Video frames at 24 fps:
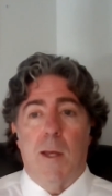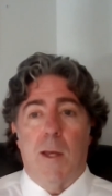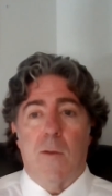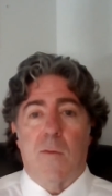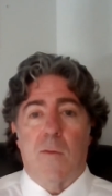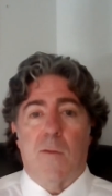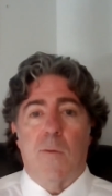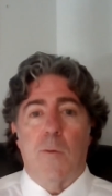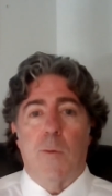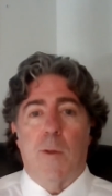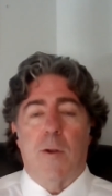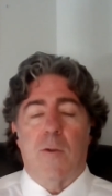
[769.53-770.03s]

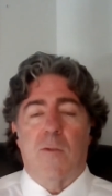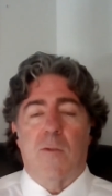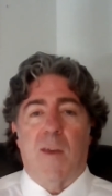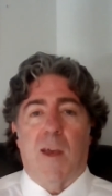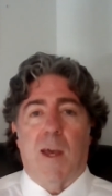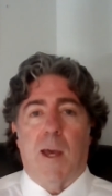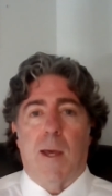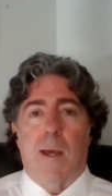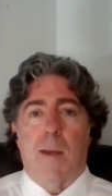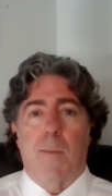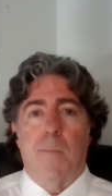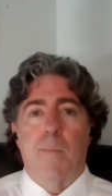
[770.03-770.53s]
is do their
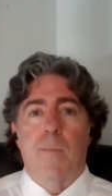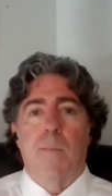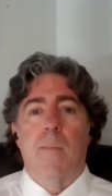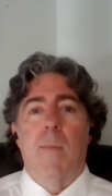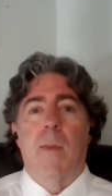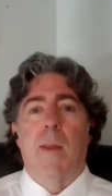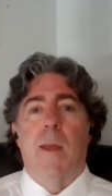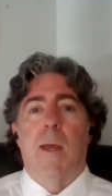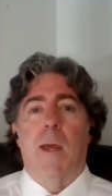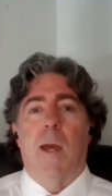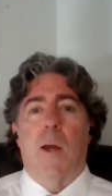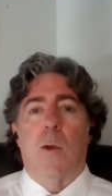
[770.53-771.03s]
time
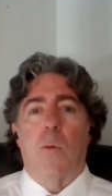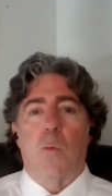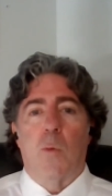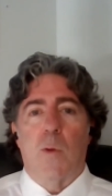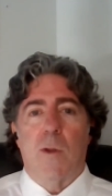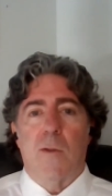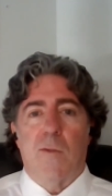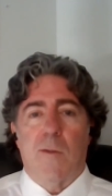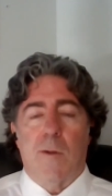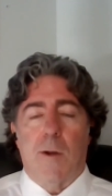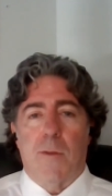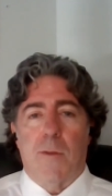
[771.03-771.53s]
and
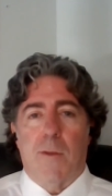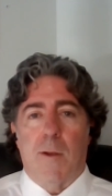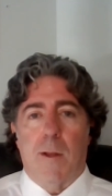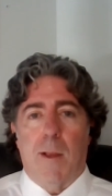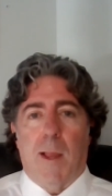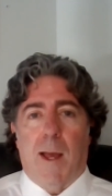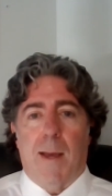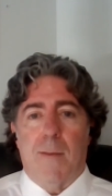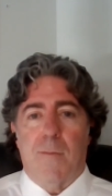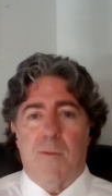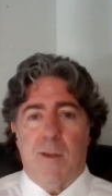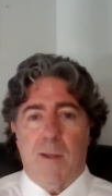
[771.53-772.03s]
restart their
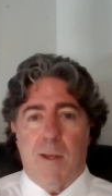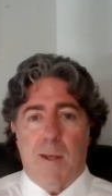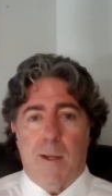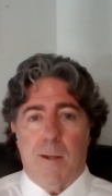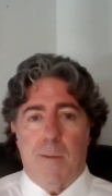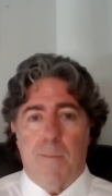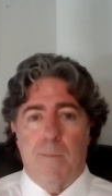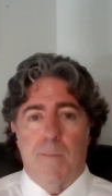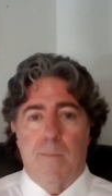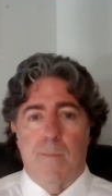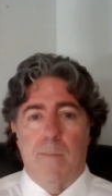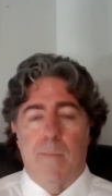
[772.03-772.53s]
lives again.
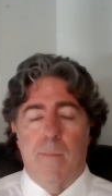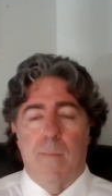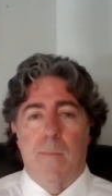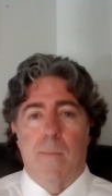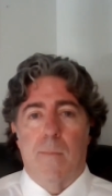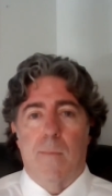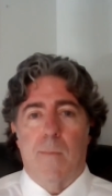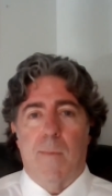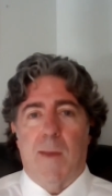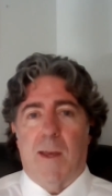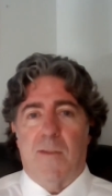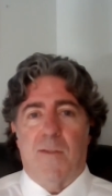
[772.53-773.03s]

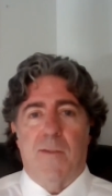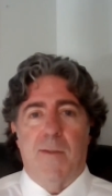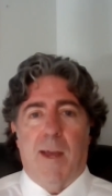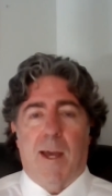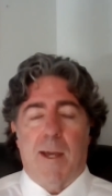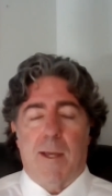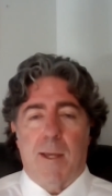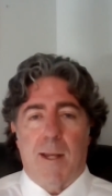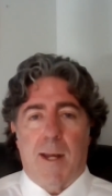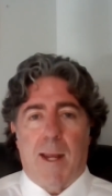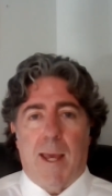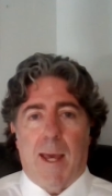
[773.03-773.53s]
That's
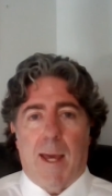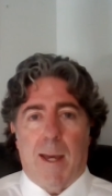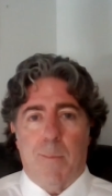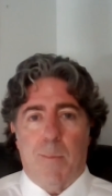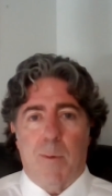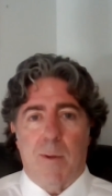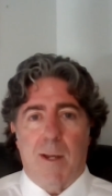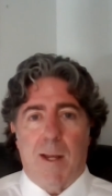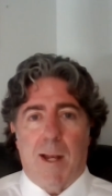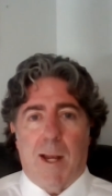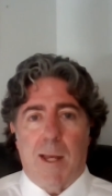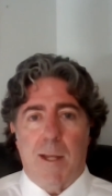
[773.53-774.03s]
not going to
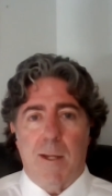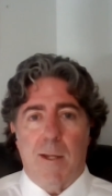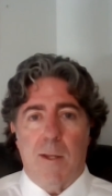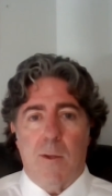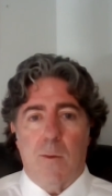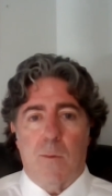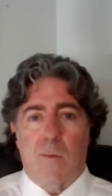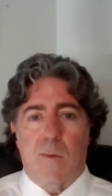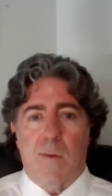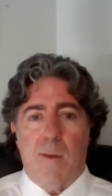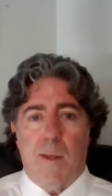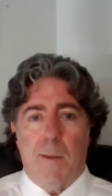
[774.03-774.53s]
happen in
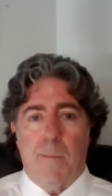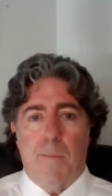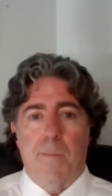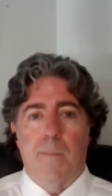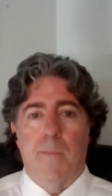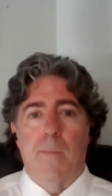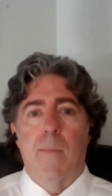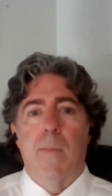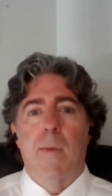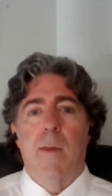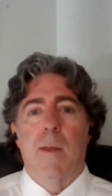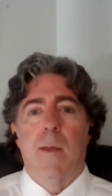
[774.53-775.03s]
IDOC.
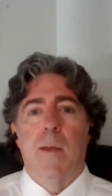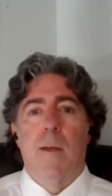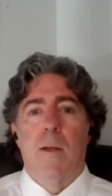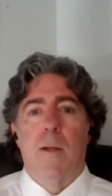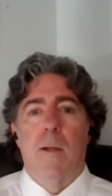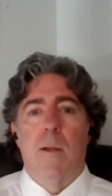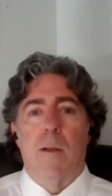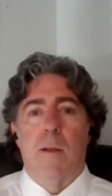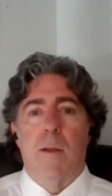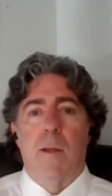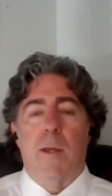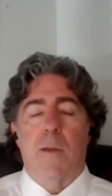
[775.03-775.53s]

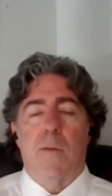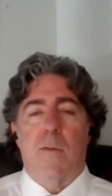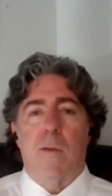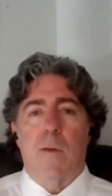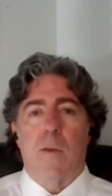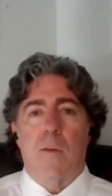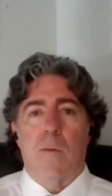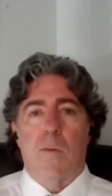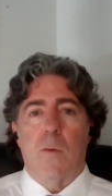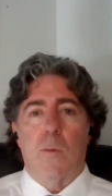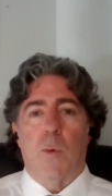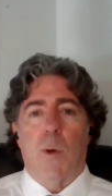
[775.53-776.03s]

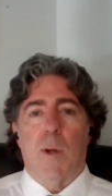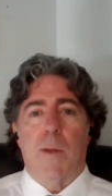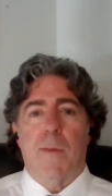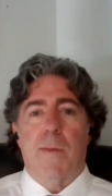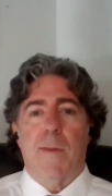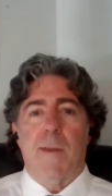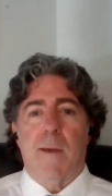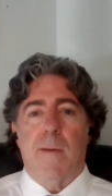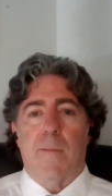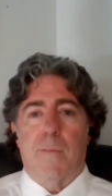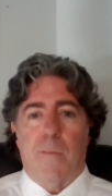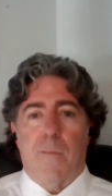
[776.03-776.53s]
Listen to what
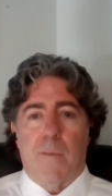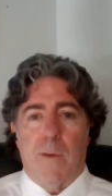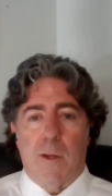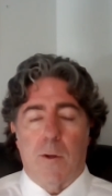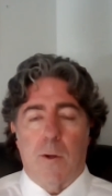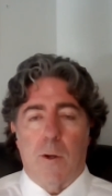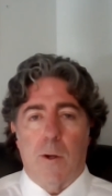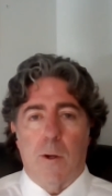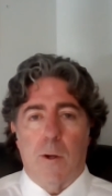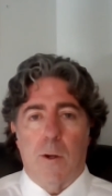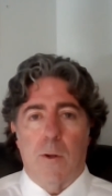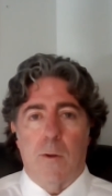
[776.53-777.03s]
the
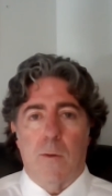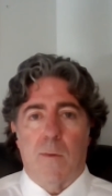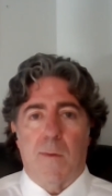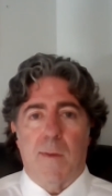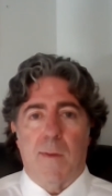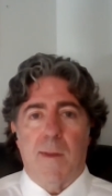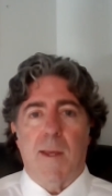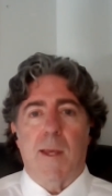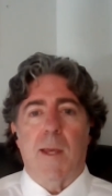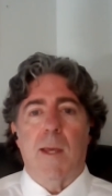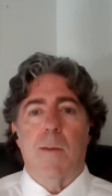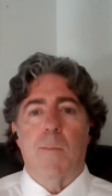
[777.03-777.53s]
offenders,
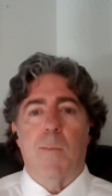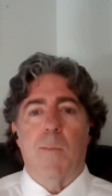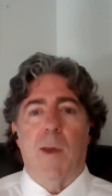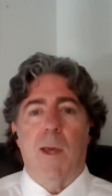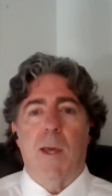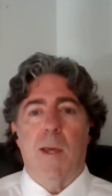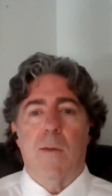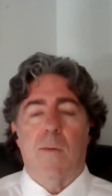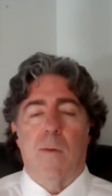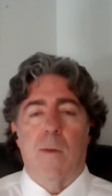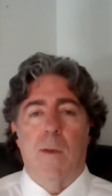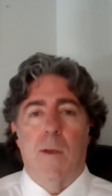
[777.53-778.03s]
the
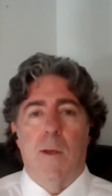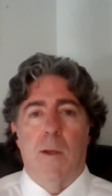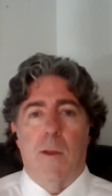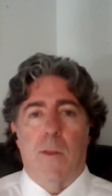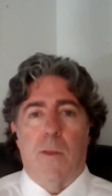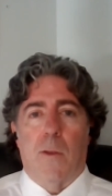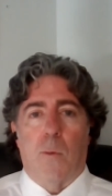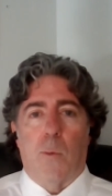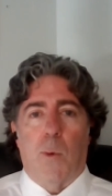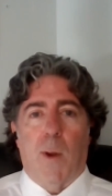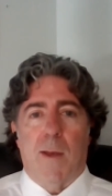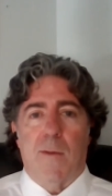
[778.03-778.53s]
inmates,
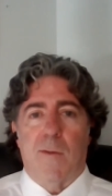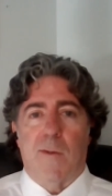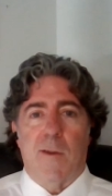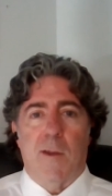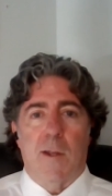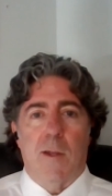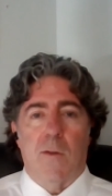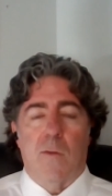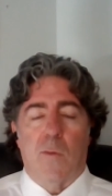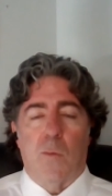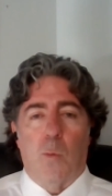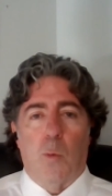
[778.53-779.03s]
the
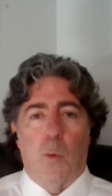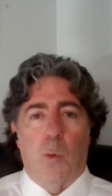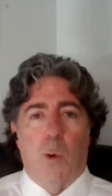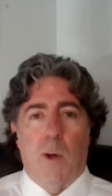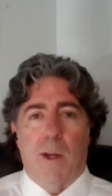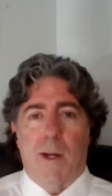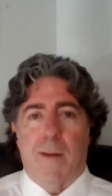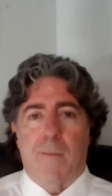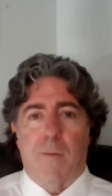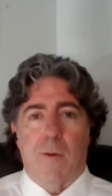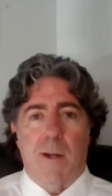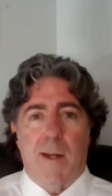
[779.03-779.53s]
residents,
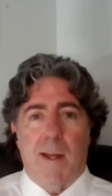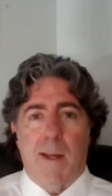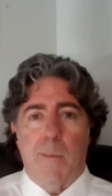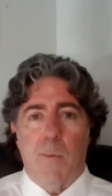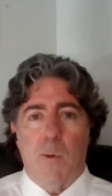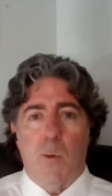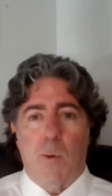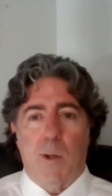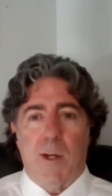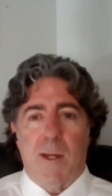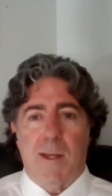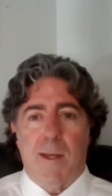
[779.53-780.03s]
whatever name
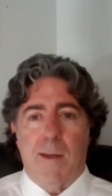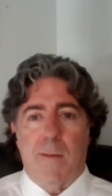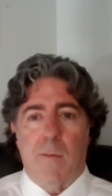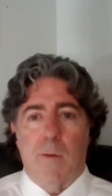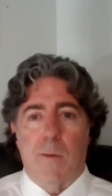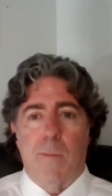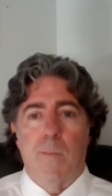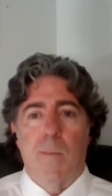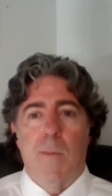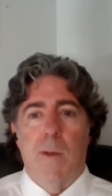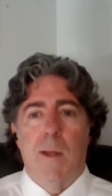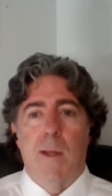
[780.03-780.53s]
you want to give
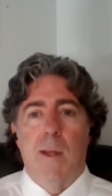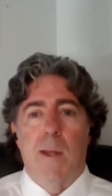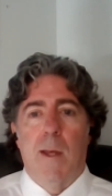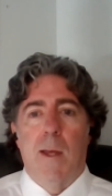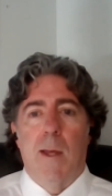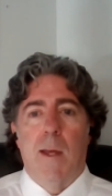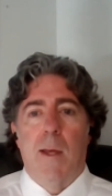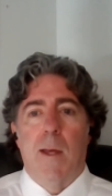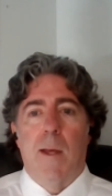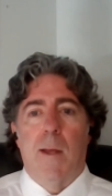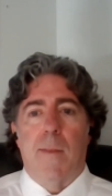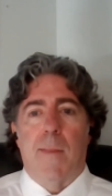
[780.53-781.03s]
them,
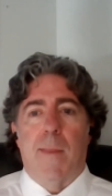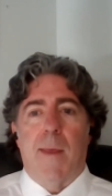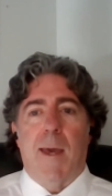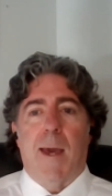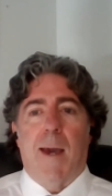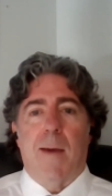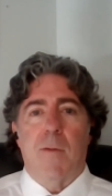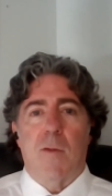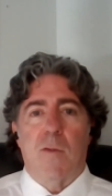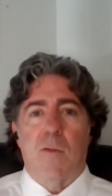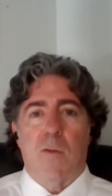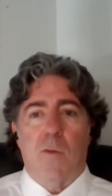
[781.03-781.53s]
they
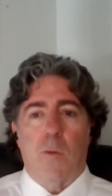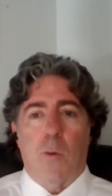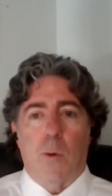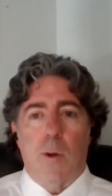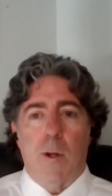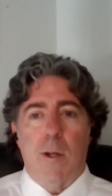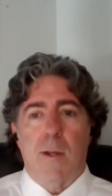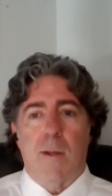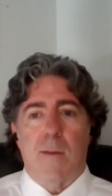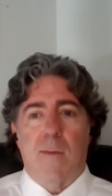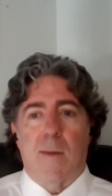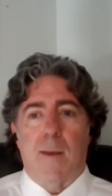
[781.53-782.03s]
have a
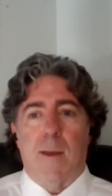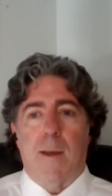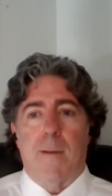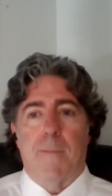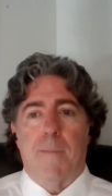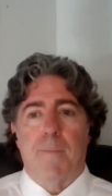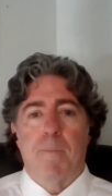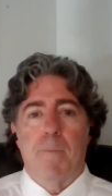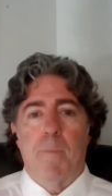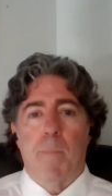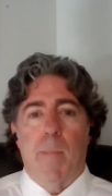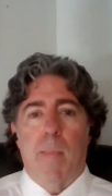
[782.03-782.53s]
story to
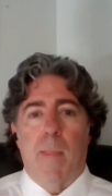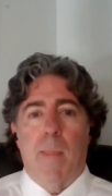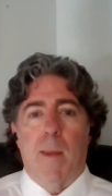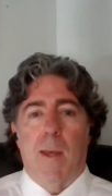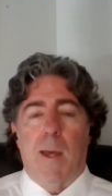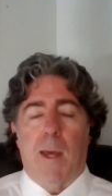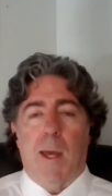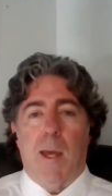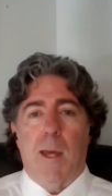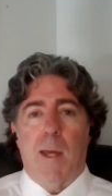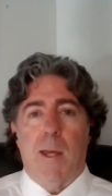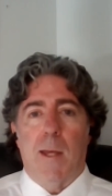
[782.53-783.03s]
tell,
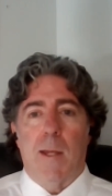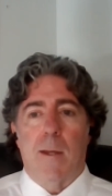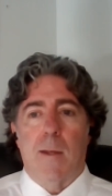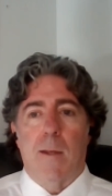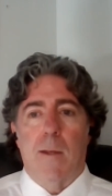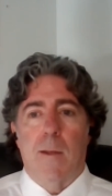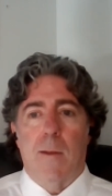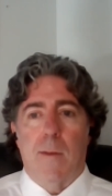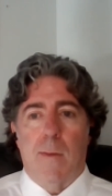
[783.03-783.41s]
and